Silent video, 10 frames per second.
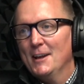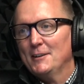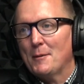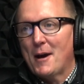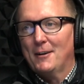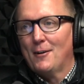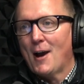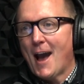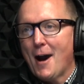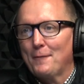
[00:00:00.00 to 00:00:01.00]
No matter
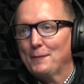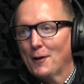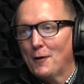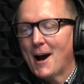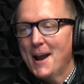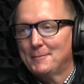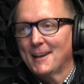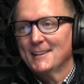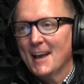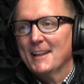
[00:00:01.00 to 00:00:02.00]
this how, how Flo hyped
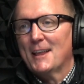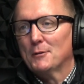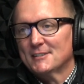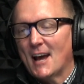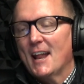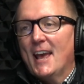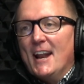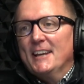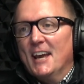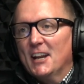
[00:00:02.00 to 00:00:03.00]
it, that was not. And
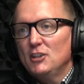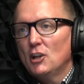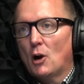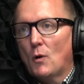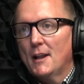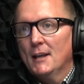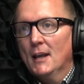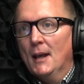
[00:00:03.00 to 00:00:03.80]
I get it. You know what?